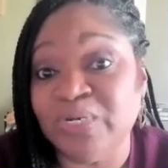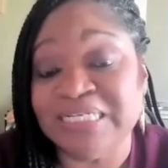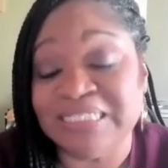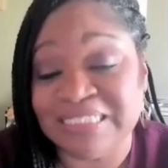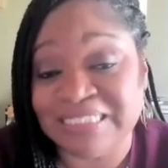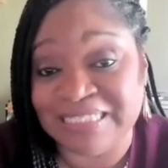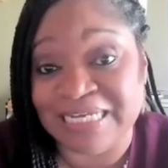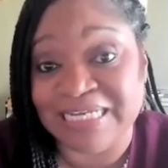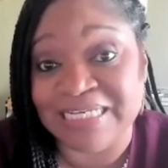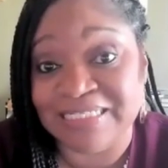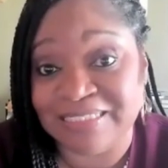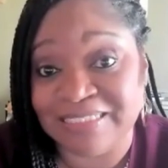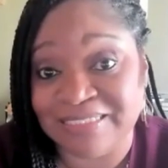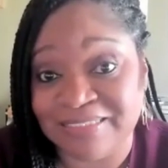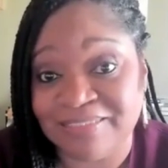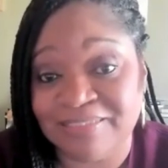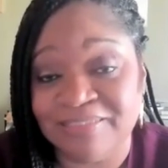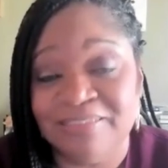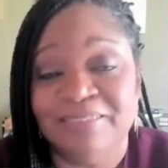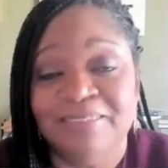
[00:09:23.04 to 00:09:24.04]
assess.
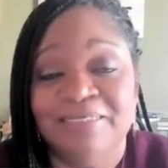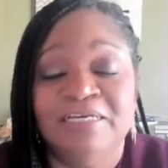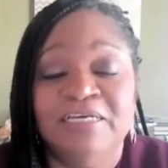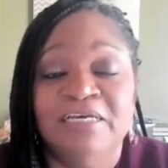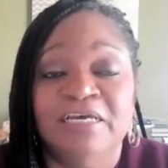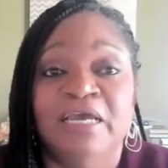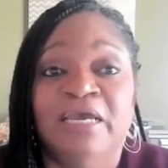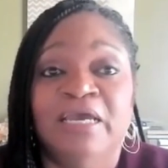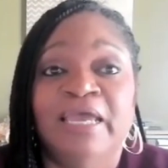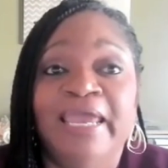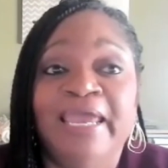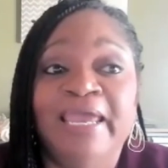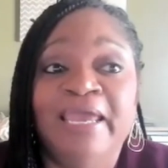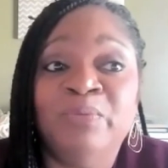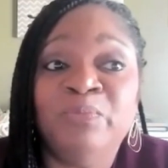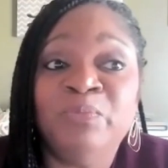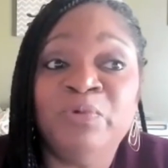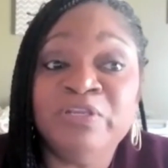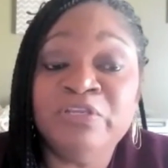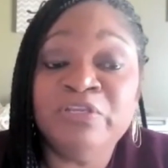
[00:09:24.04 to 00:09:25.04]

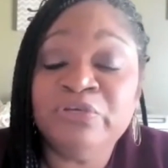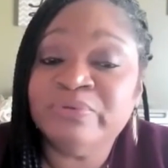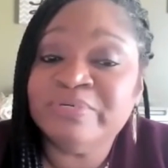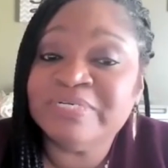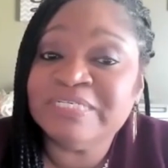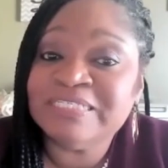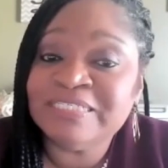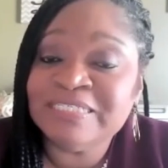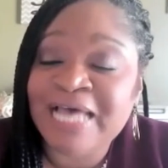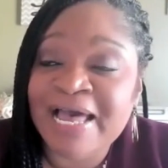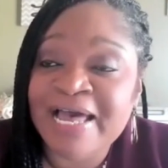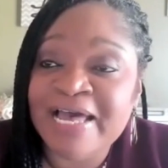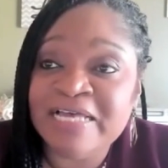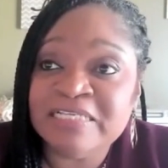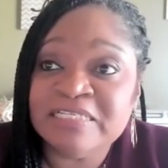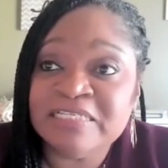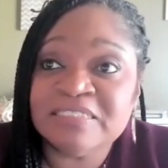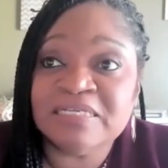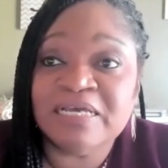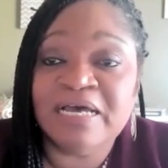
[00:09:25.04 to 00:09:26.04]
And when you
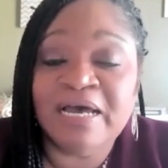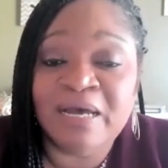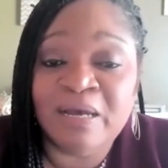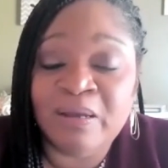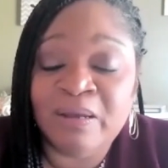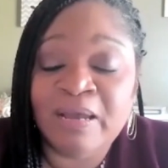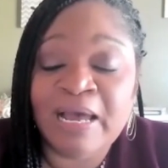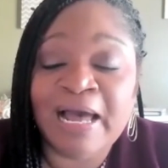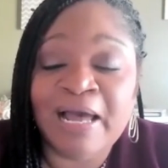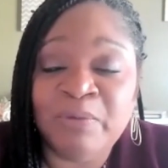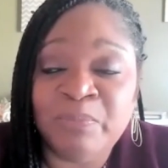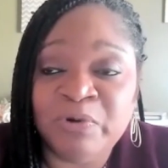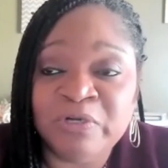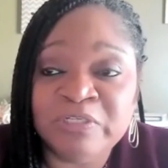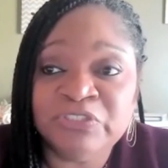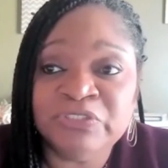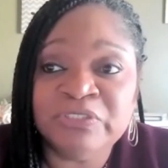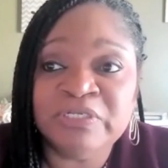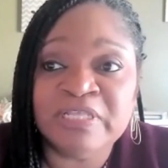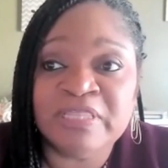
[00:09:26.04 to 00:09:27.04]
assess, I
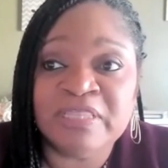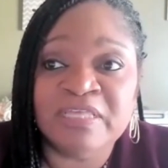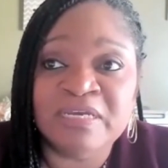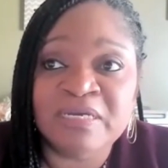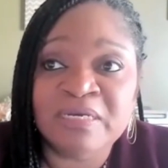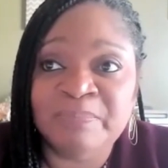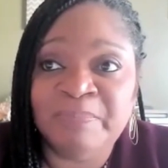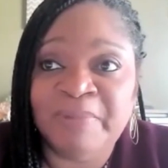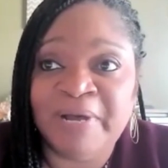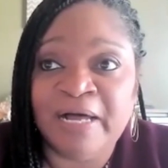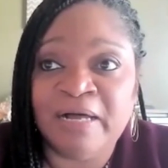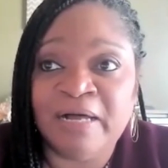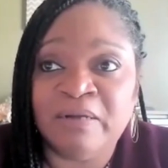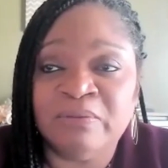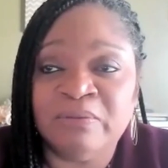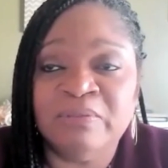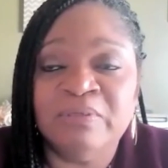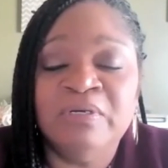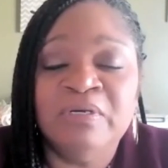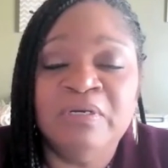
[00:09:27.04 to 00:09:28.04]
want you to think about,